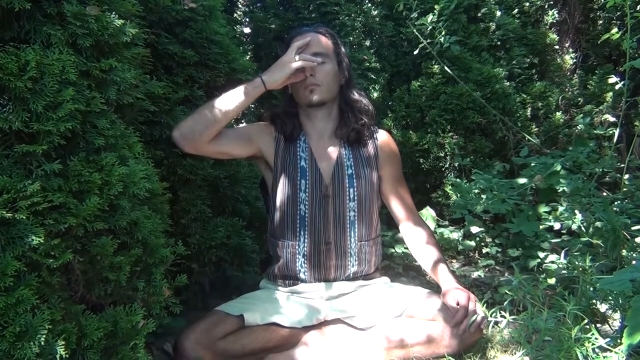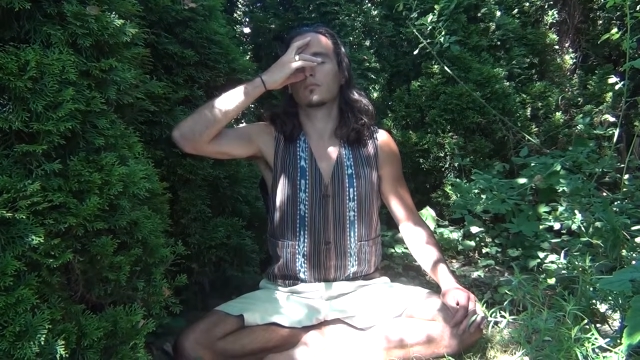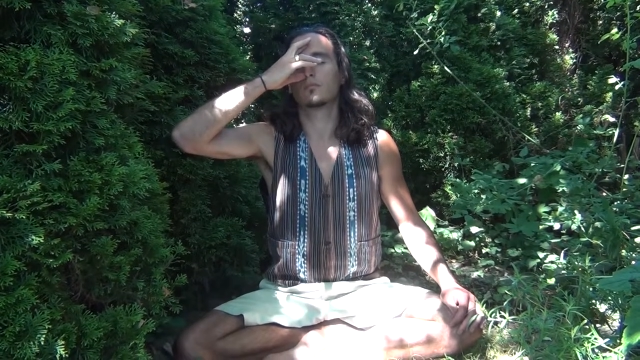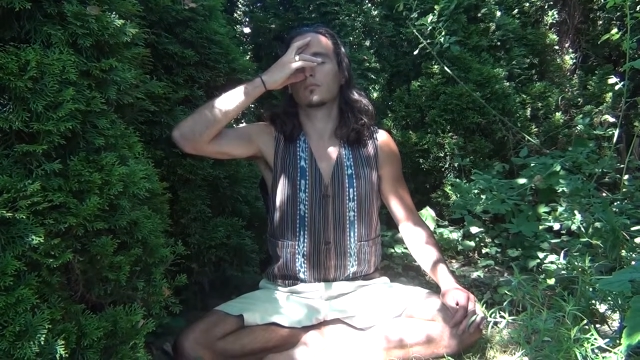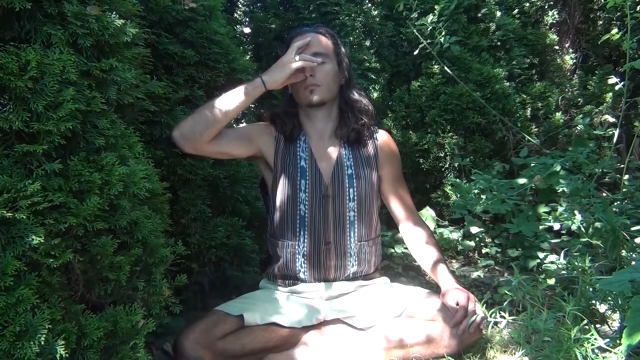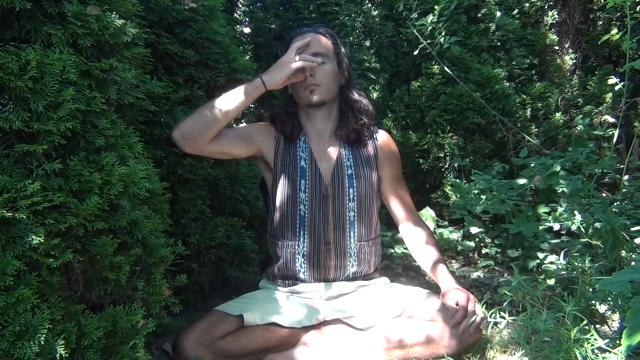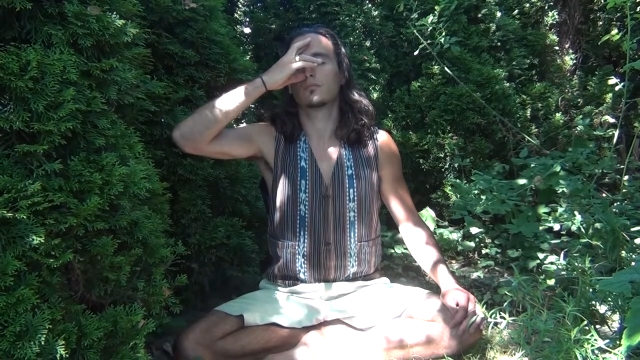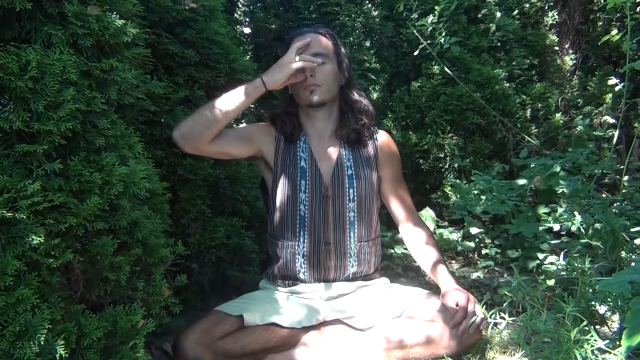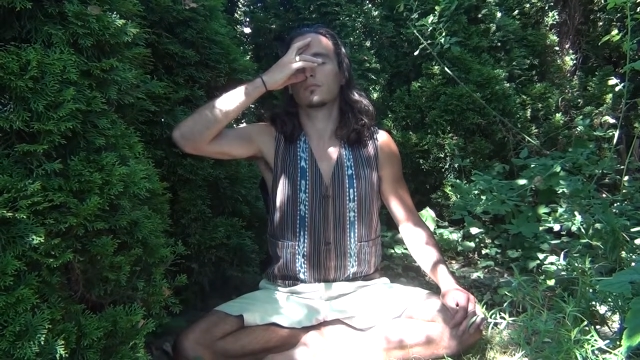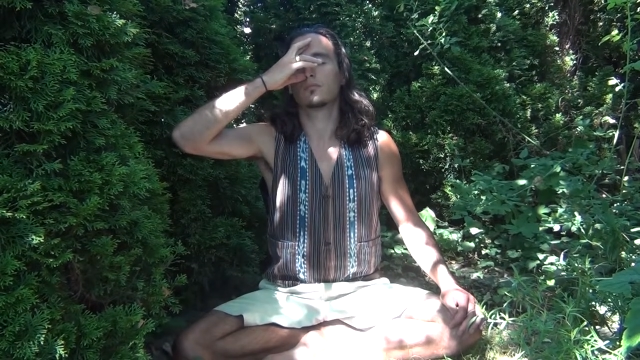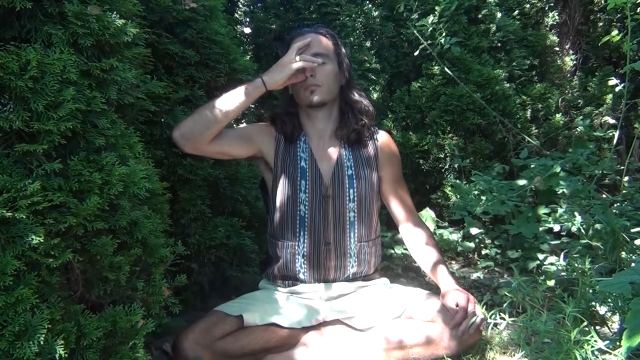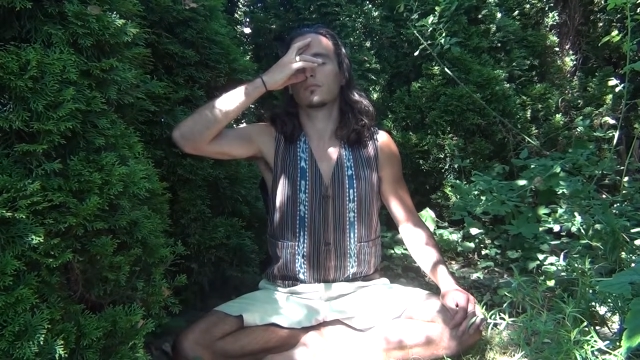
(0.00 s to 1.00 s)

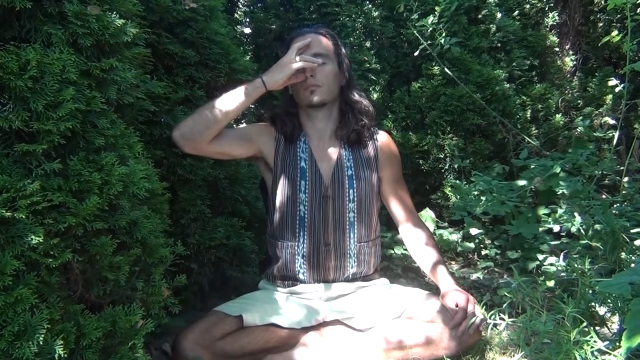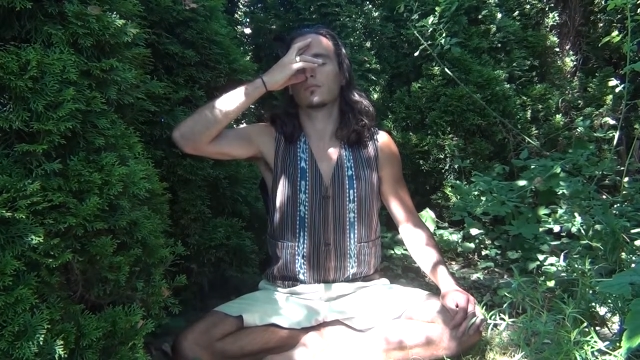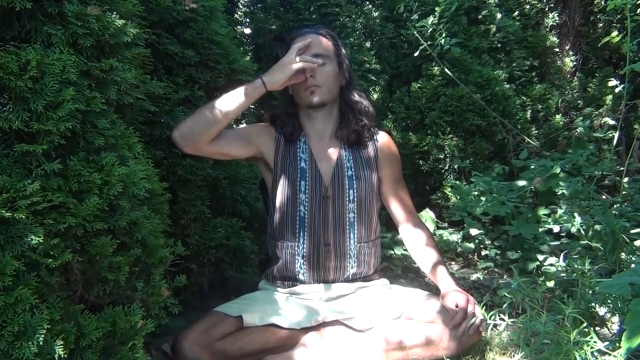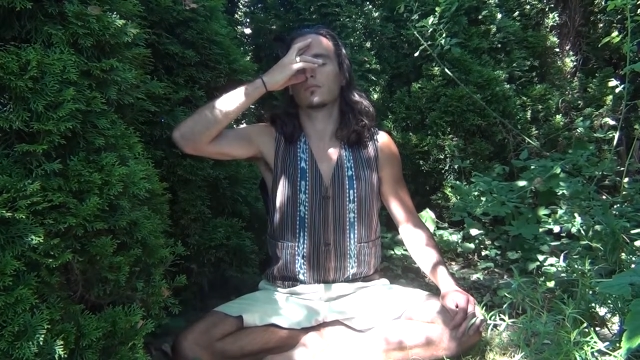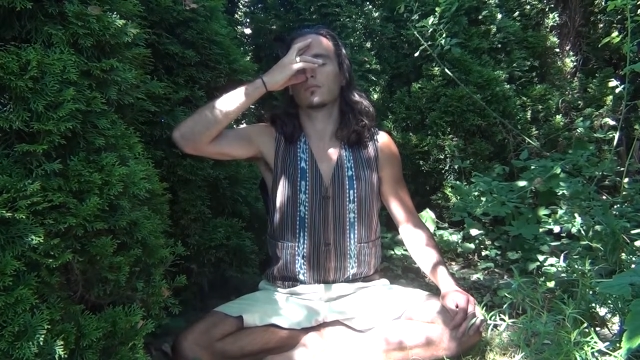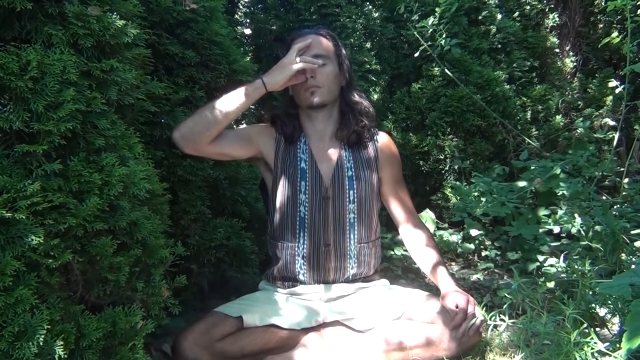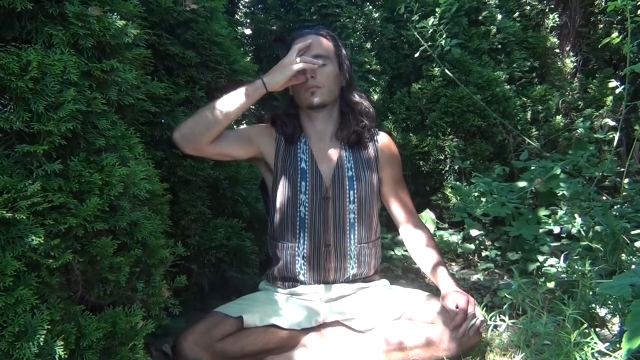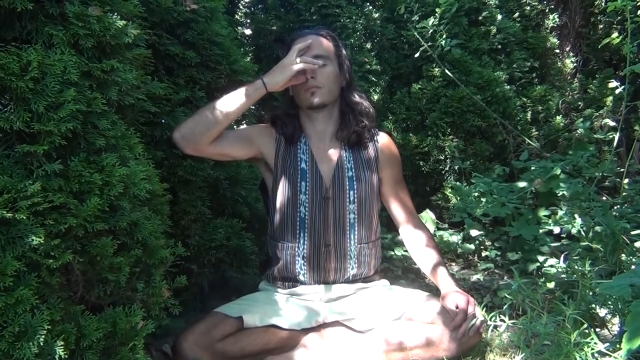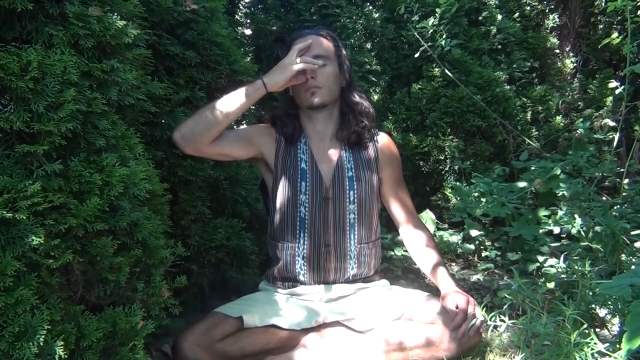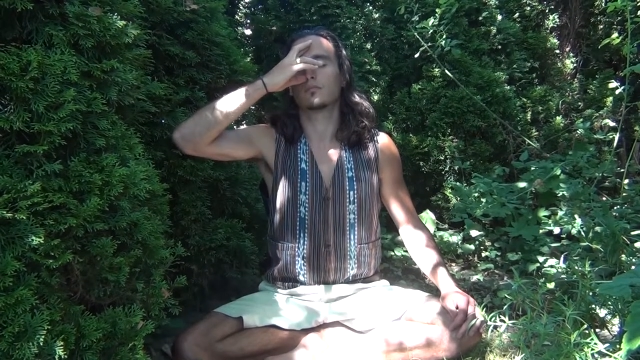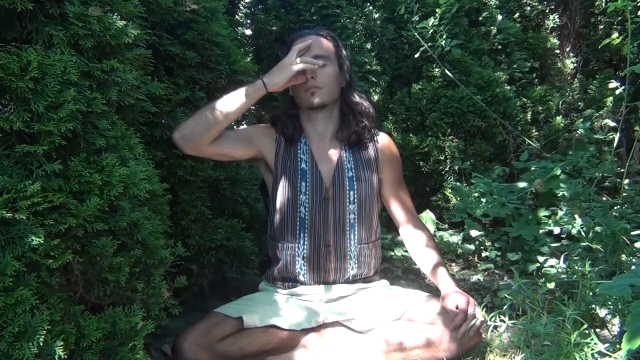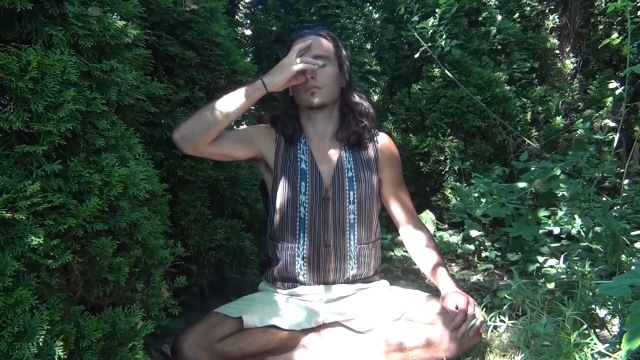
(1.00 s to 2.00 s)

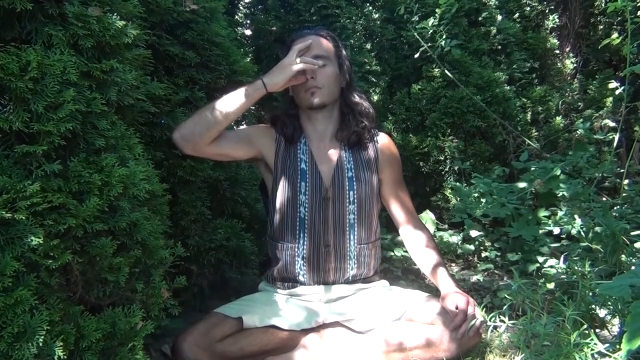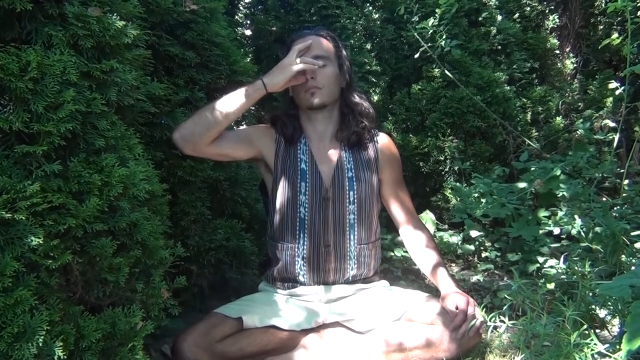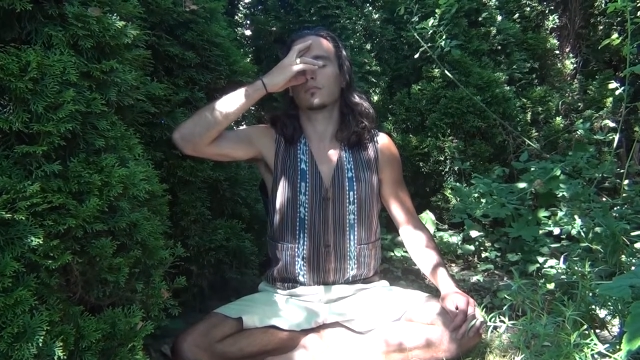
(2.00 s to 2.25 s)
(no one is talking)